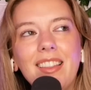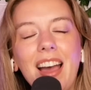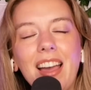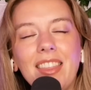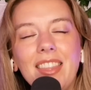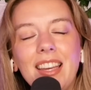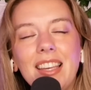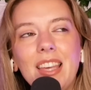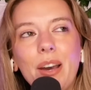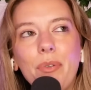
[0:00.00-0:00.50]

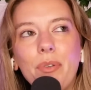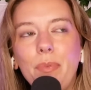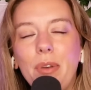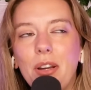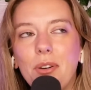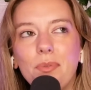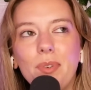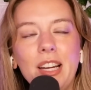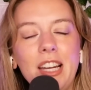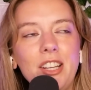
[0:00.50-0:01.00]
think that would be
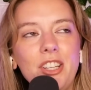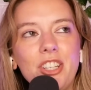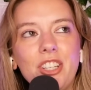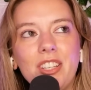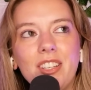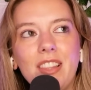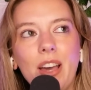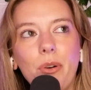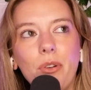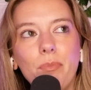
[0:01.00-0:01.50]
a
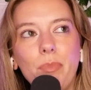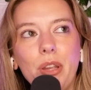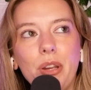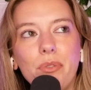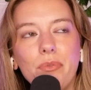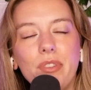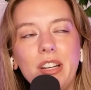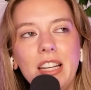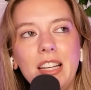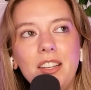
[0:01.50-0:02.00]
reach. That would be a
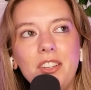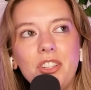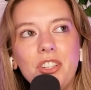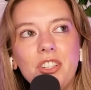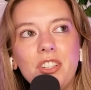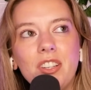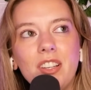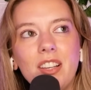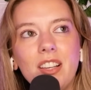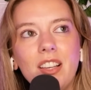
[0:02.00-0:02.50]

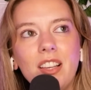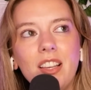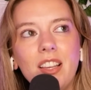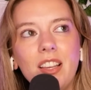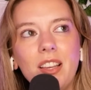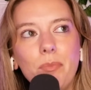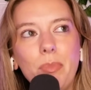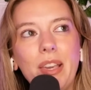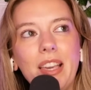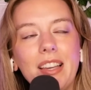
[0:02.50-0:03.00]
reach,
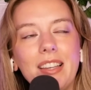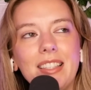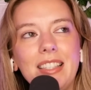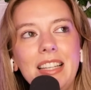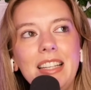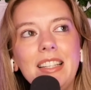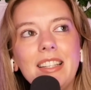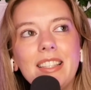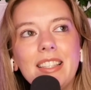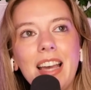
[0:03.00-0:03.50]
because
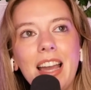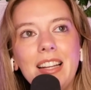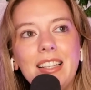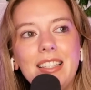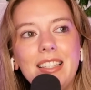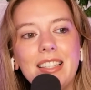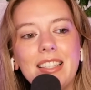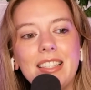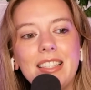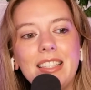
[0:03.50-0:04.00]
he
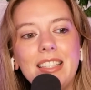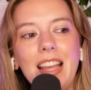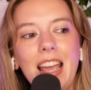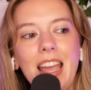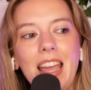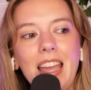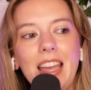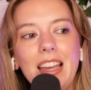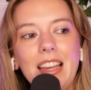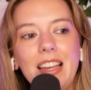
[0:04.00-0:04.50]
decided to
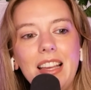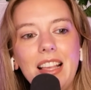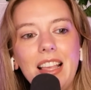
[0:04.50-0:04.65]
stay.